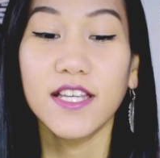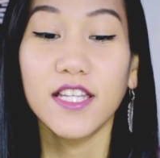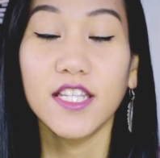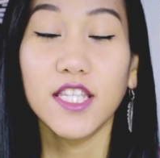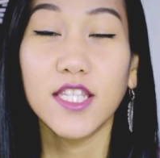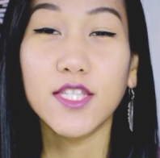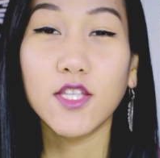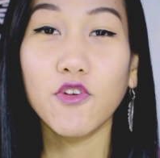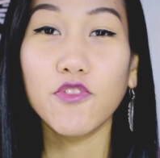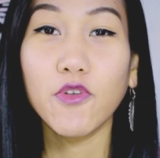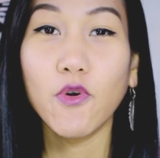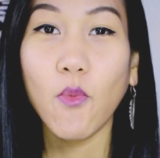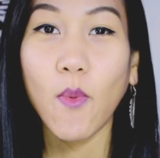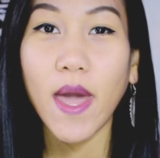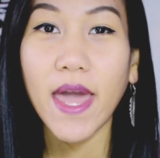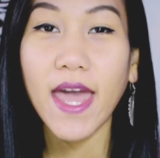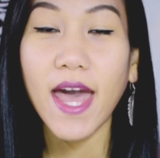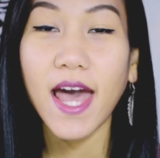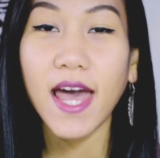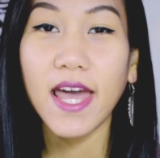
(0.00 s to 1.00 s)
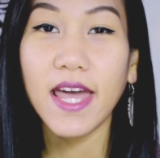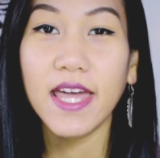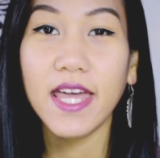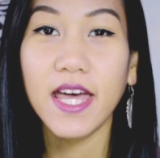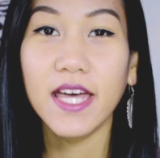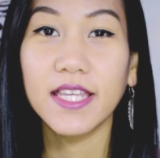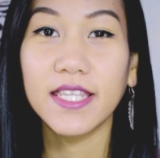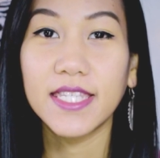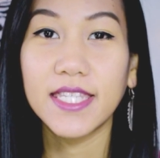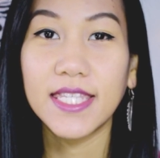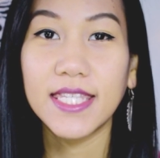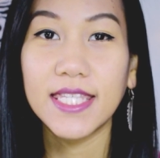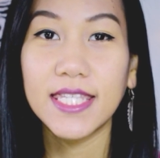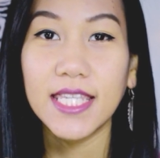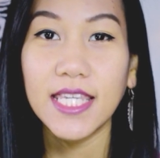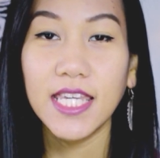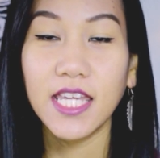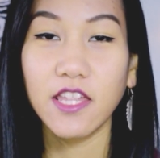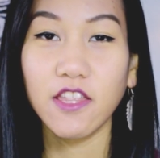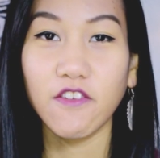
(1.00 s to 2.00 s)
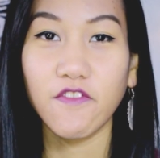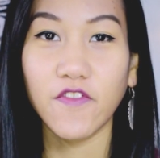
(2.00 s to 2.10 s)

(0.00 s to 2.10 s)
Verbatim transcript: So the way I see the